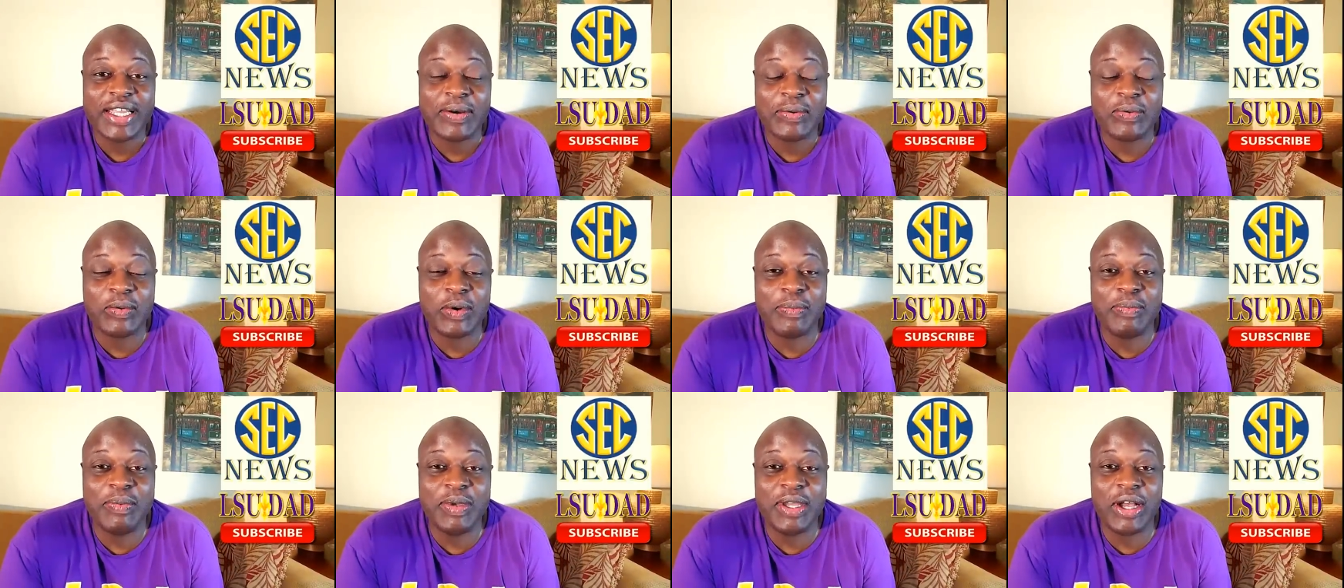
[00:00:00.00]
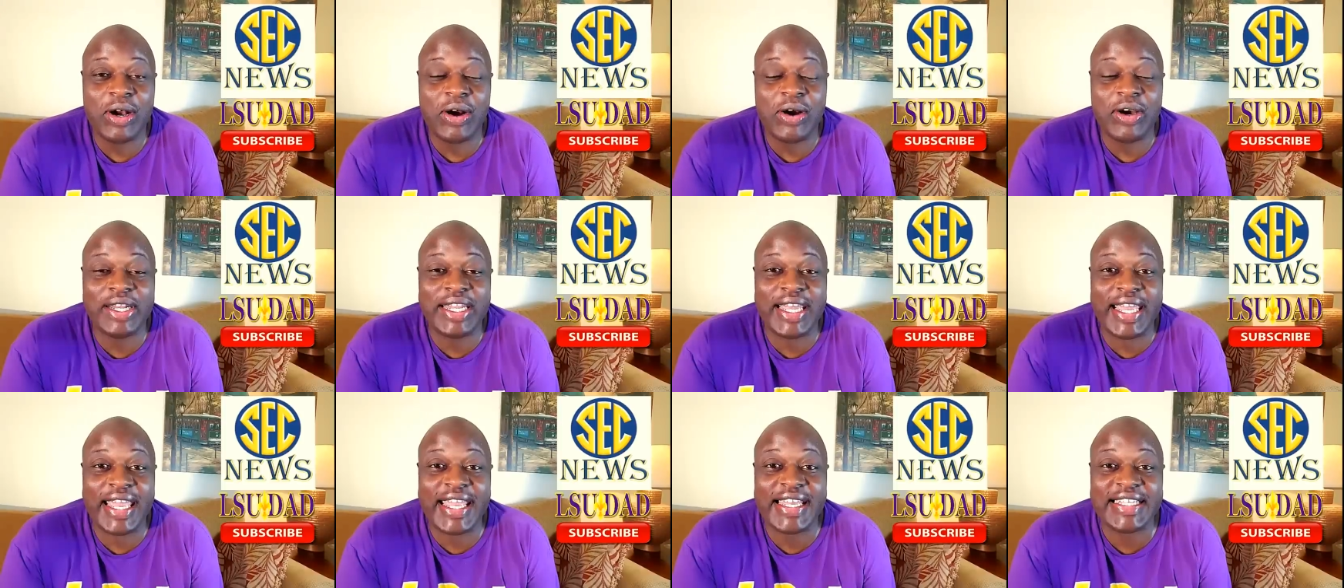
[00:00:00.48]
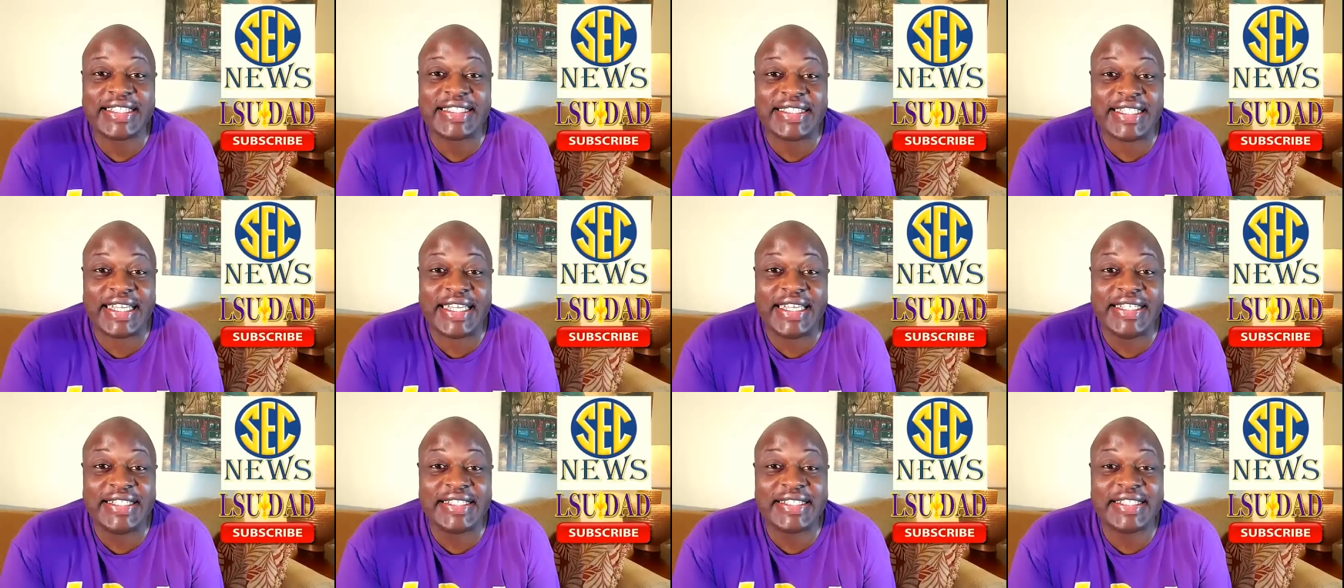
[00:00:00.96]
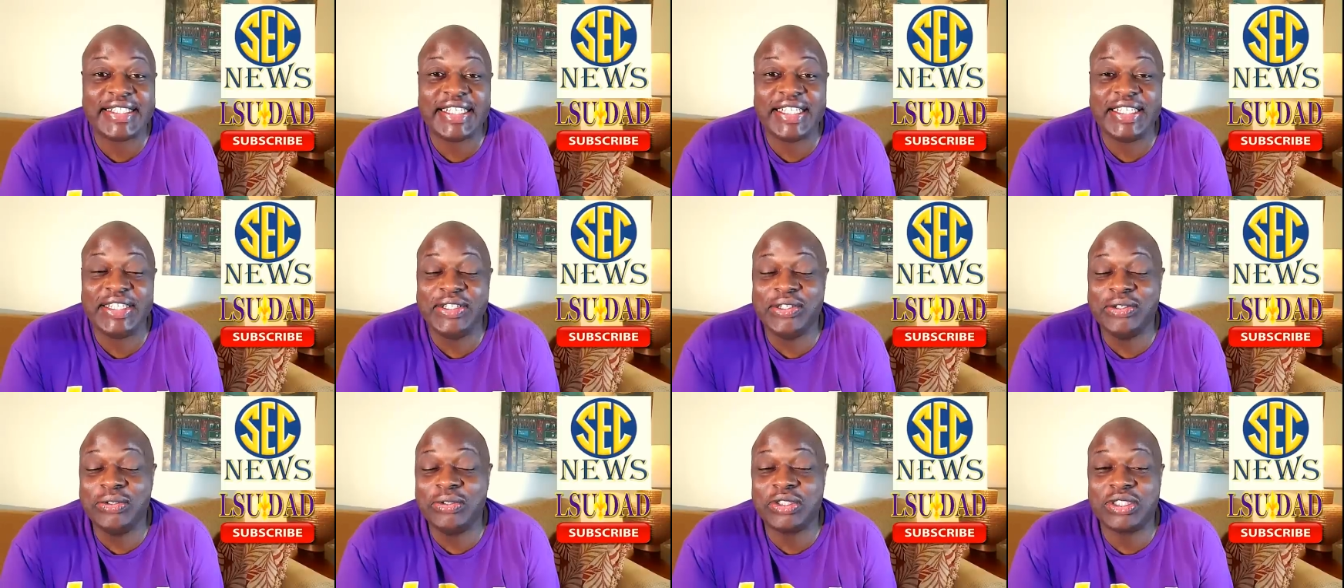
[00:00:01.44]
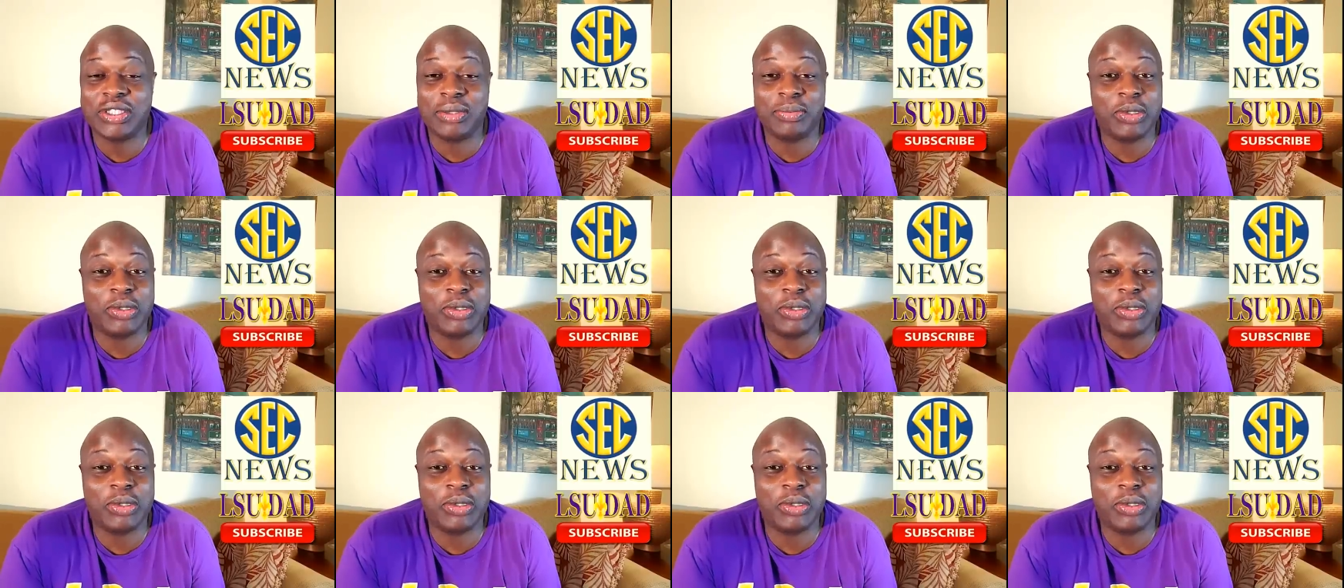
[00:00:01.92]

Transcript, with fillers: with me on SEC News.